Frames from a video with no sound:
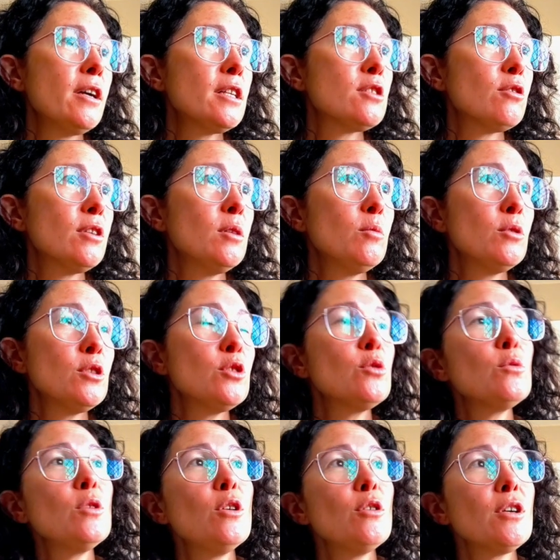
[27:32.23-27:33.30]
Okay, so he wants
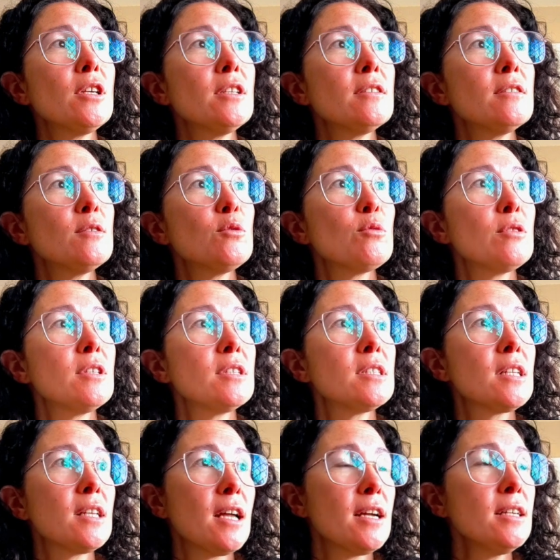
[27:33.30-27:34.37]
to log into this
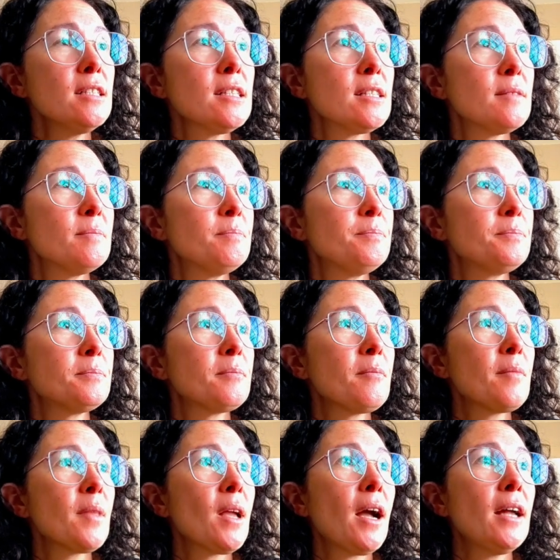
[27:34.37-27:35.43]
class.
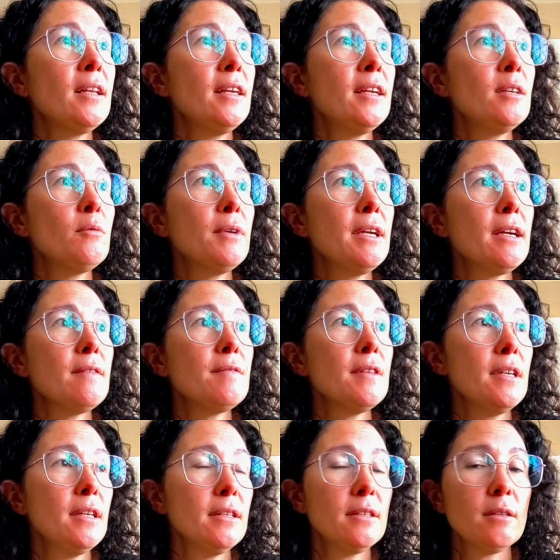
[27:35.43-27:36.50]
And here we have the
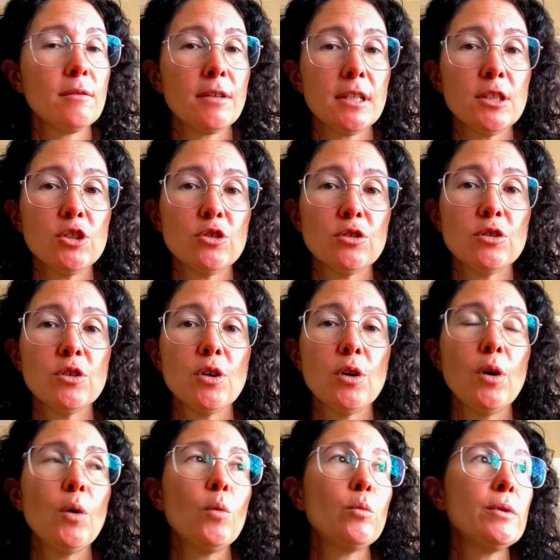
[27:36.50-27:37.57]
integration
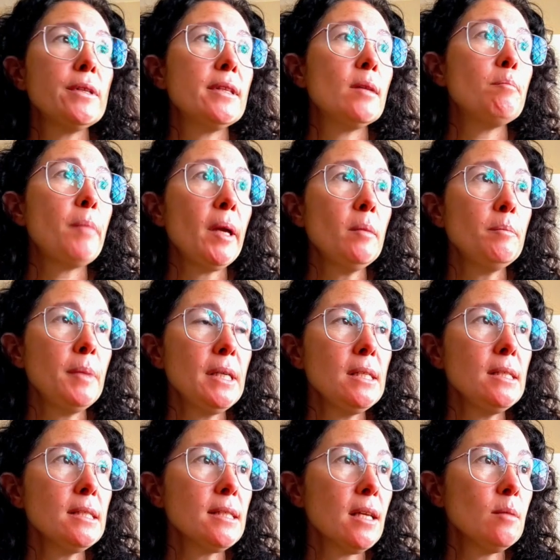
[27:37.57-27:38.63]
with the PayPal
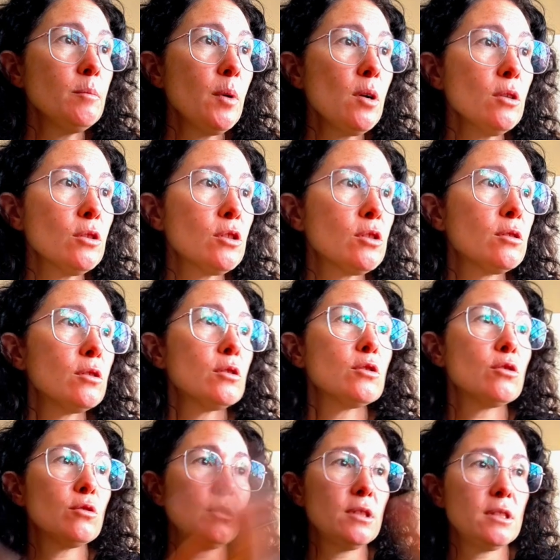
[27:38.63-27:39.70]
sandbox.
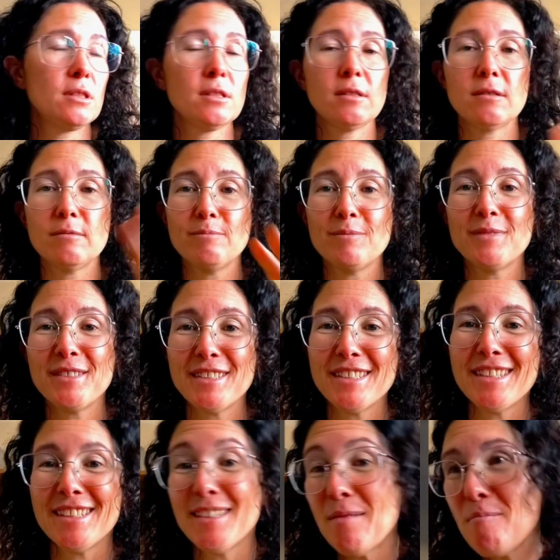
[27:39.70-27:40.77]
So this is just
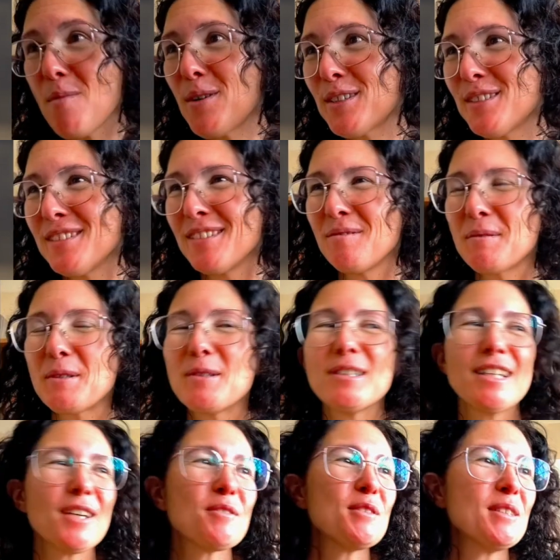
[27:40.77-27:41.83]
a sandbox. We're not
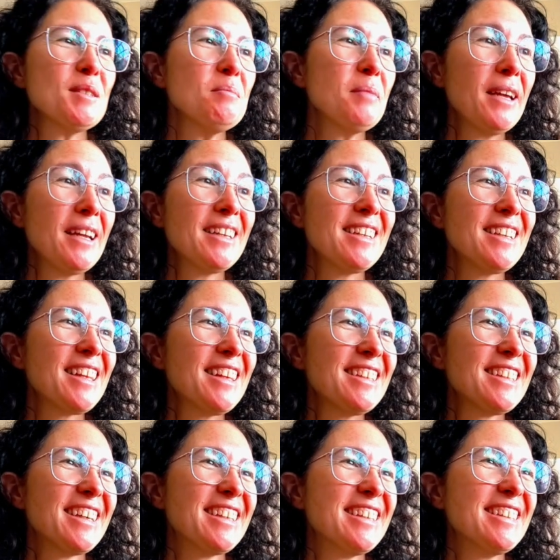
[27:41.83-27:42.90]
actually paying
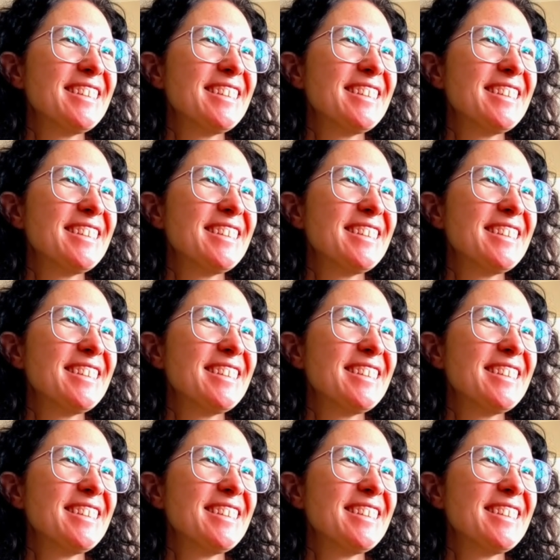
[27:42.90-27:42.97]
anything.